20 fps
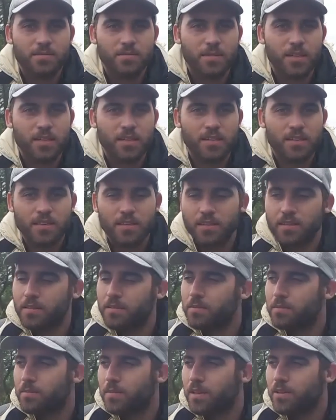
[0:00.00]

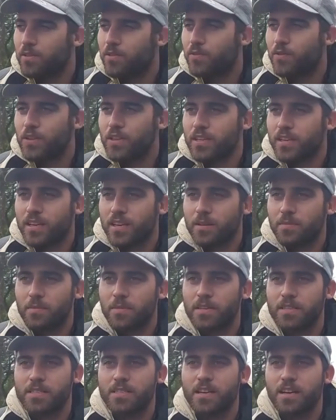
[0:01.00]
My Lufinia at
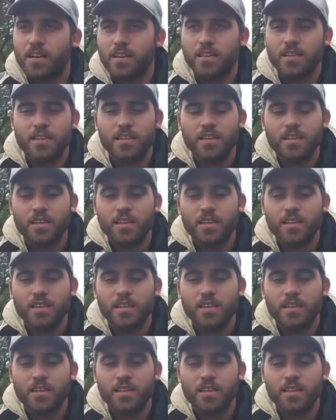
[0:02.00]
my side,